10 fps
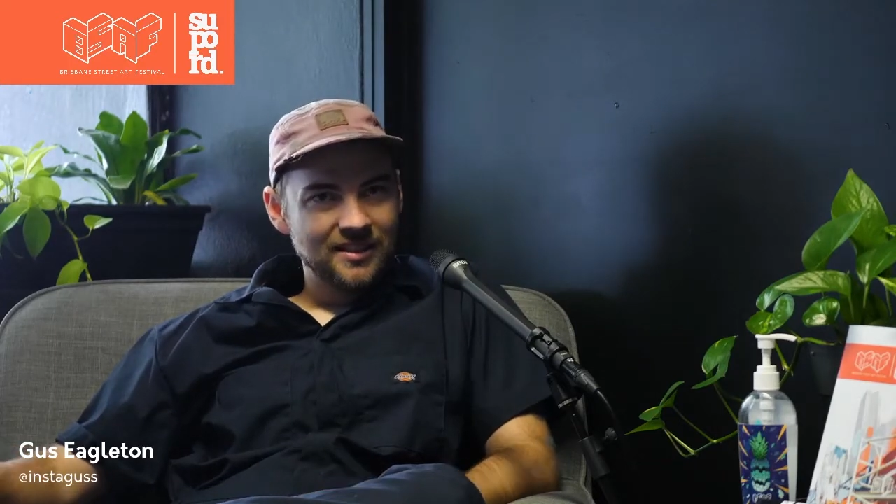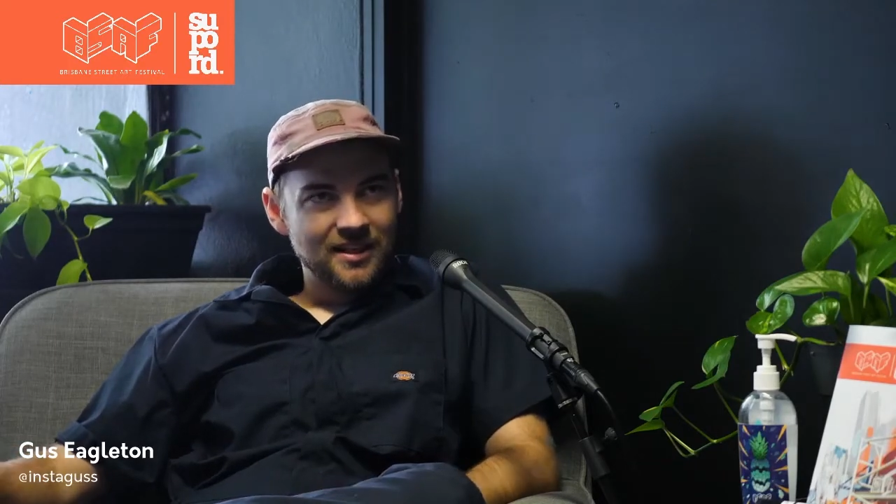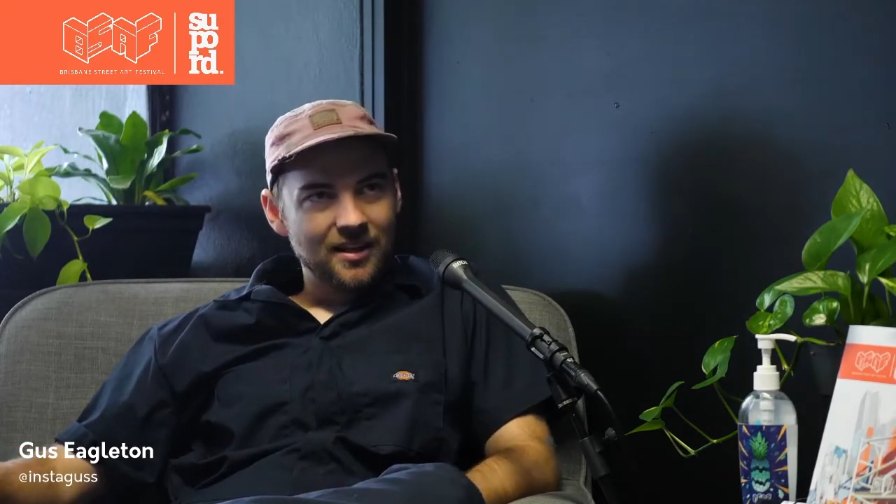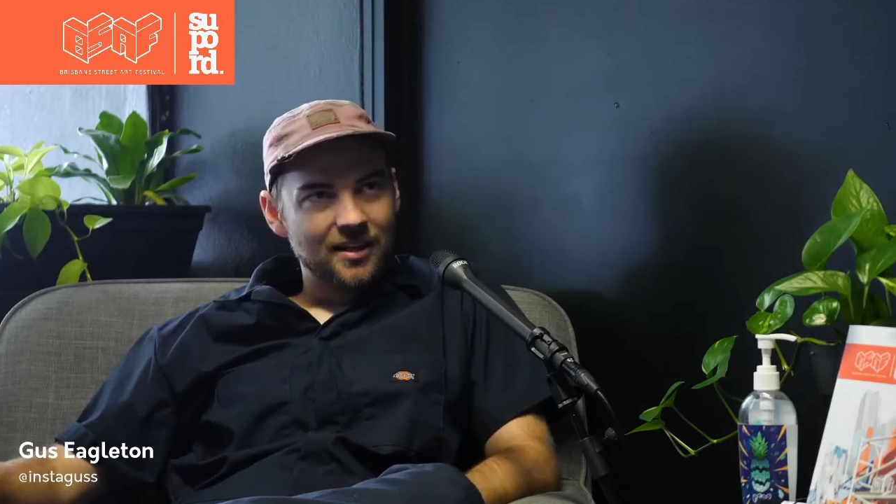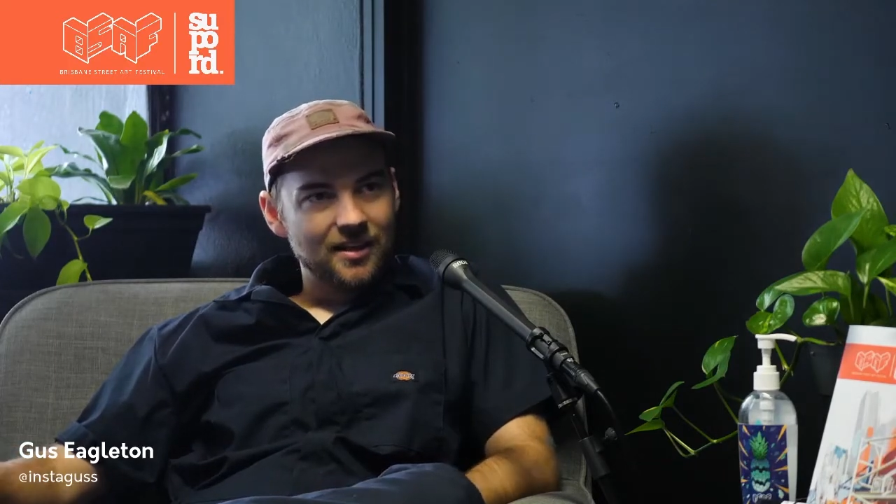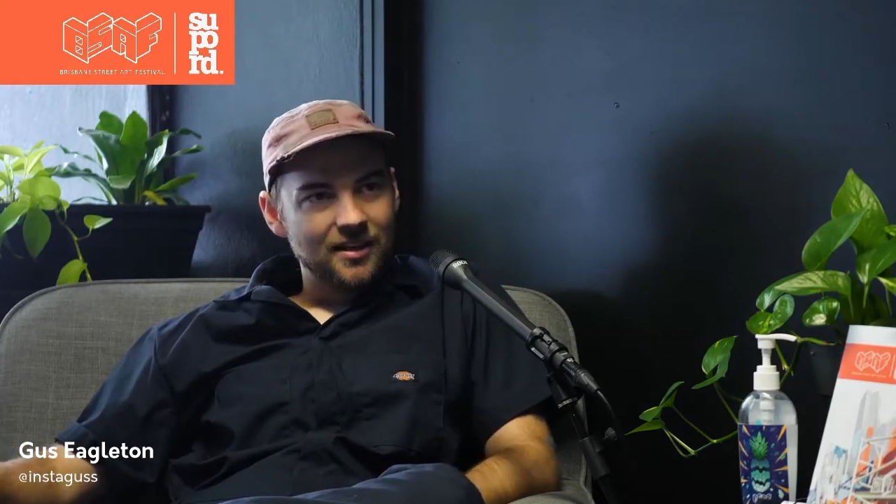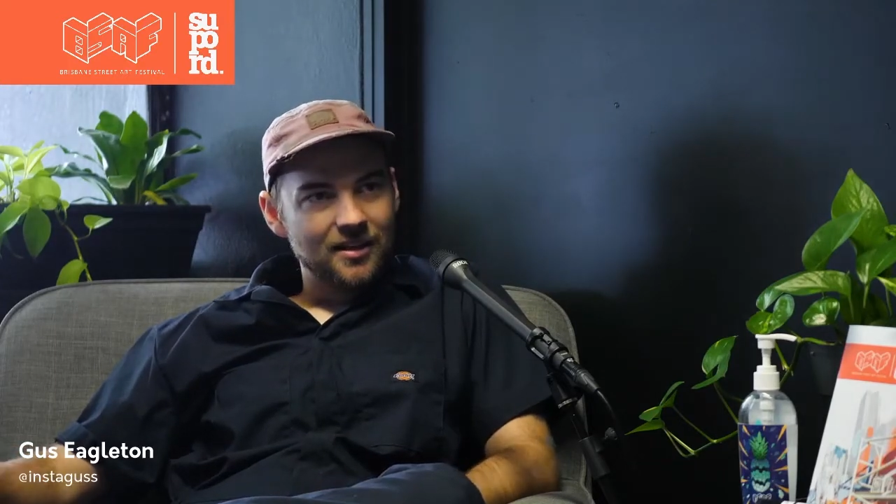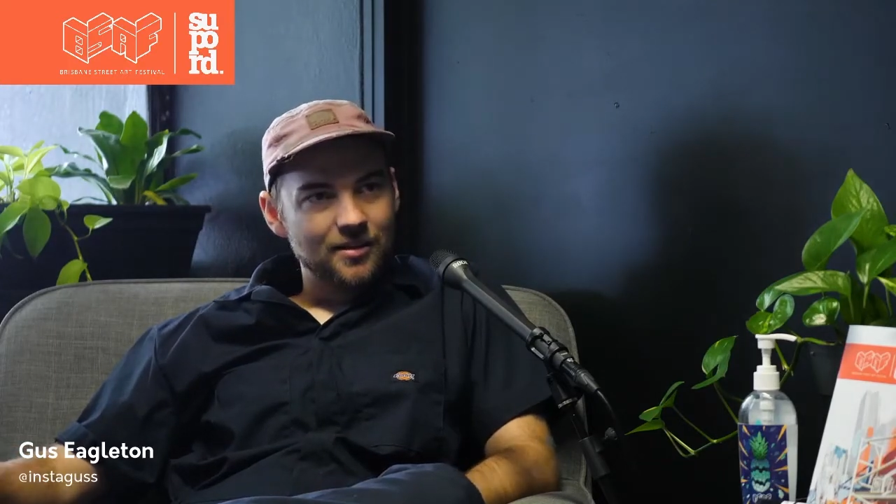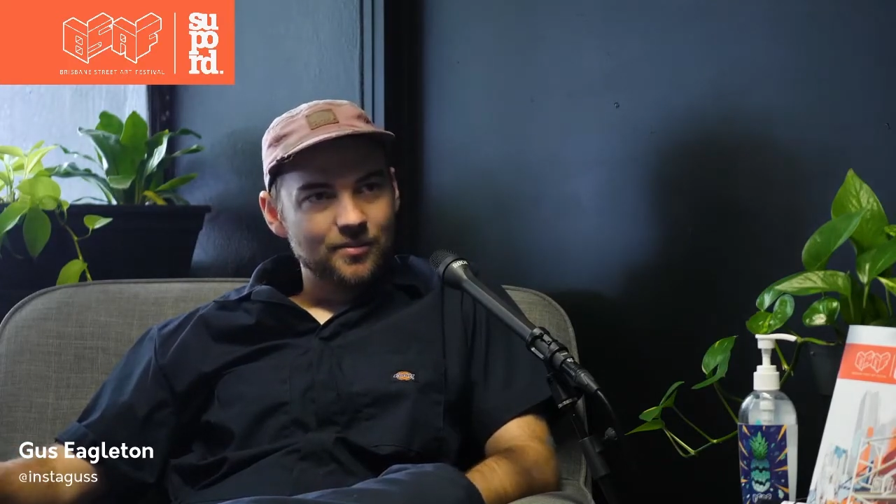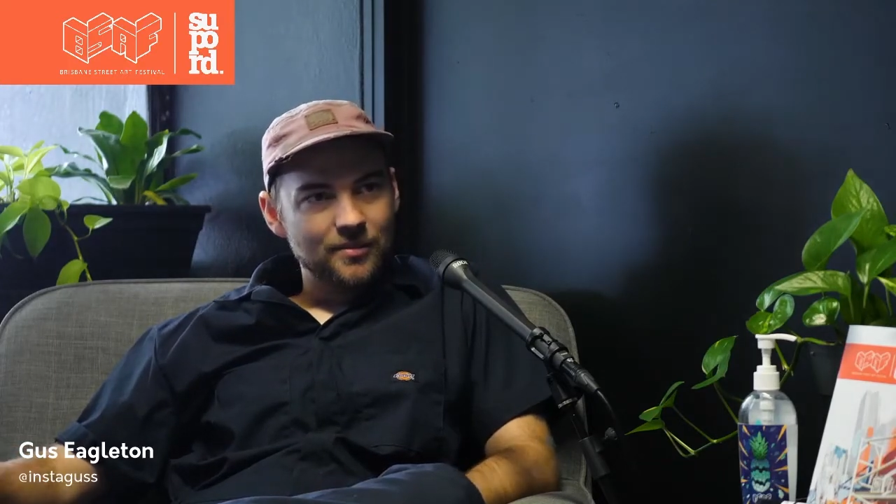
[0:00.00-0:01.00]

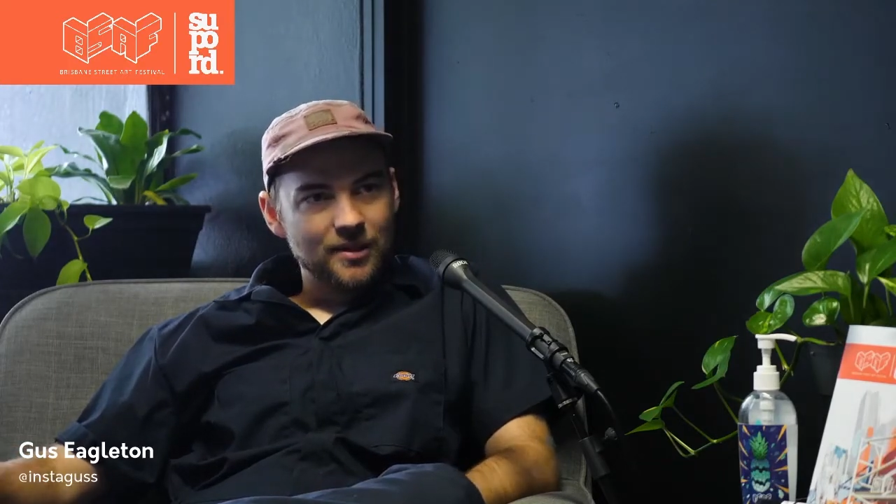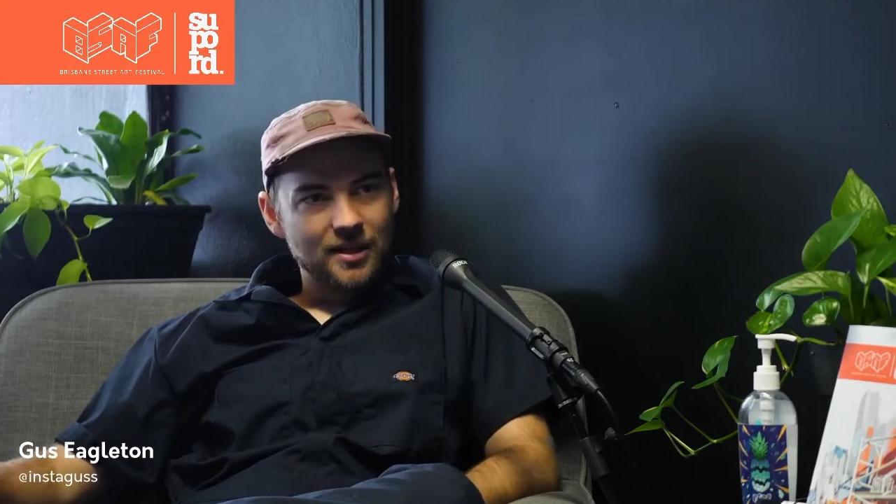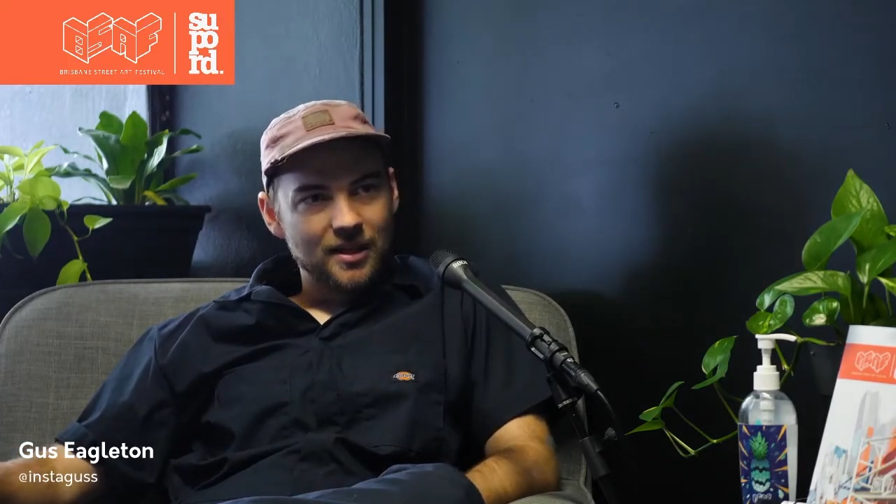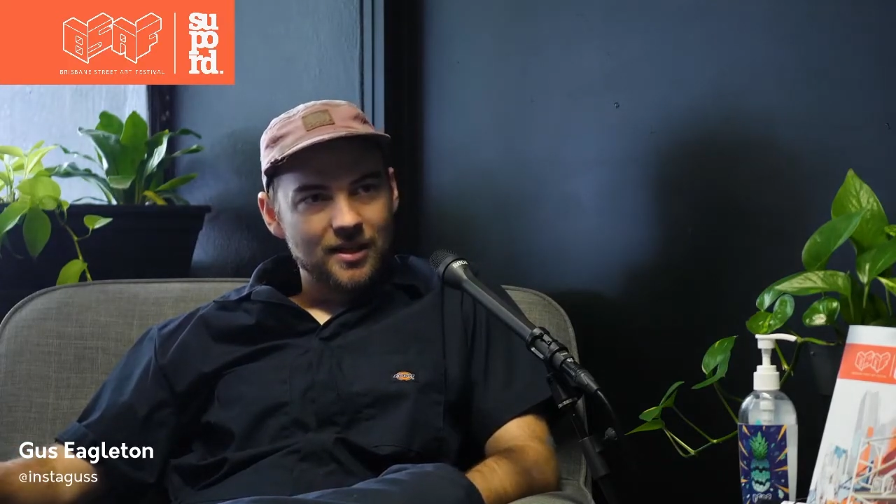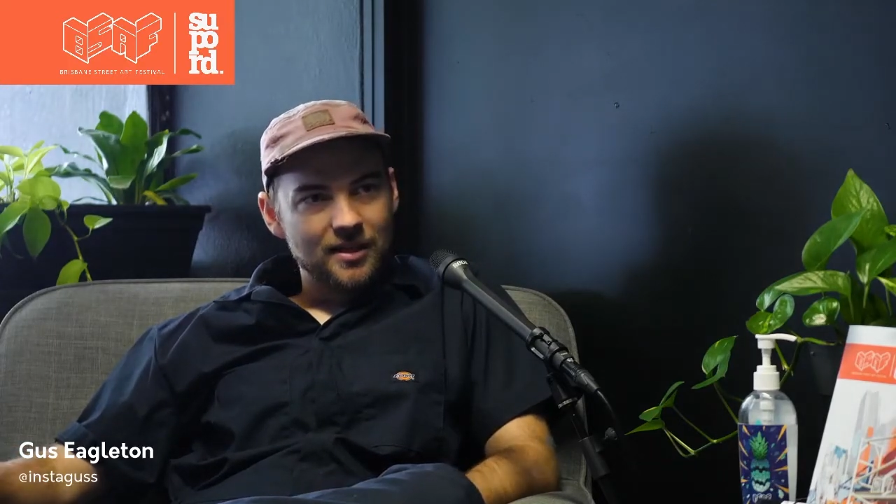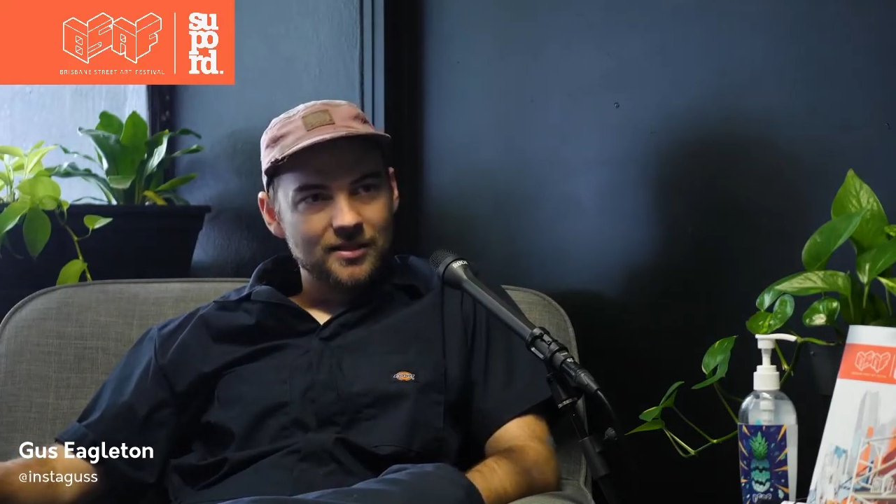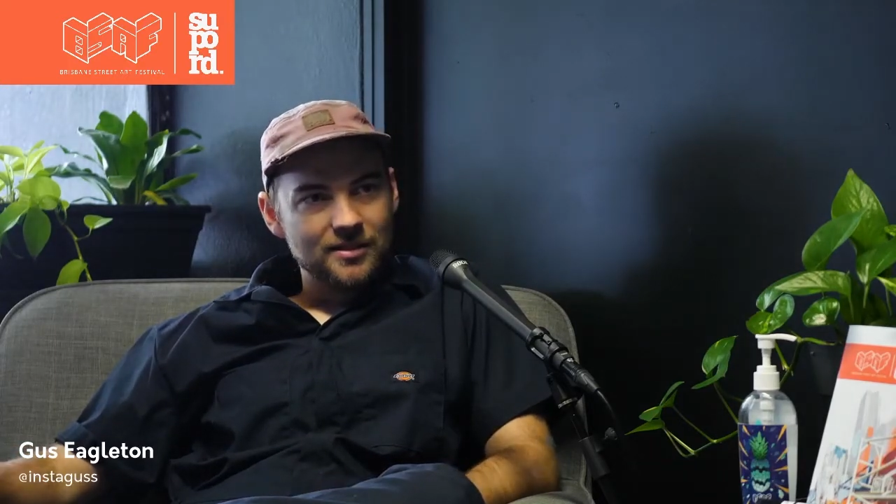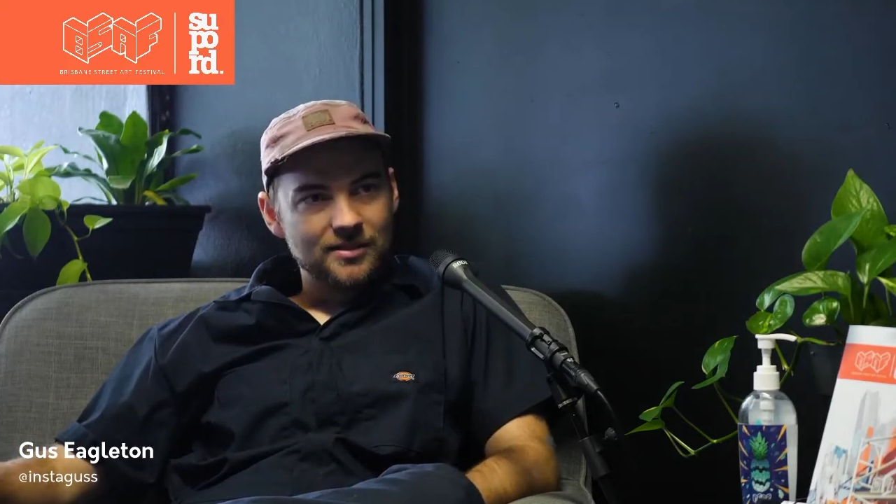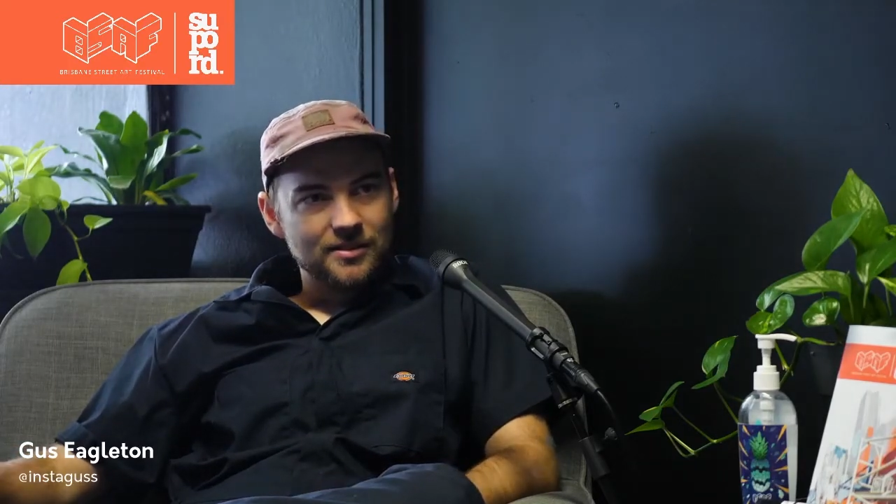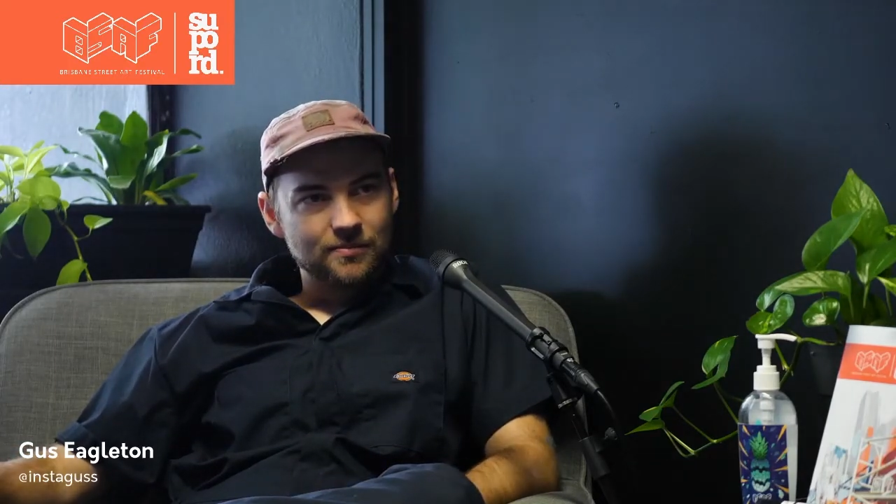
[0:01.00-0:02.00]

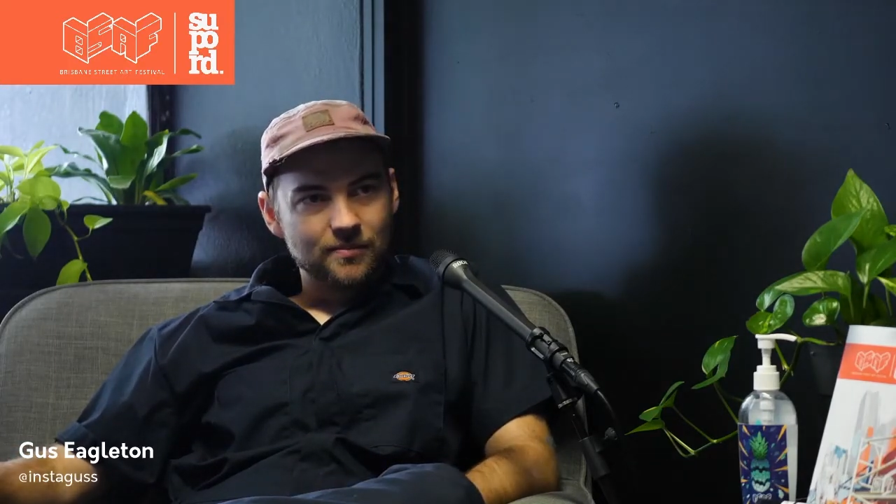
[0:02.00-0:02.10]
And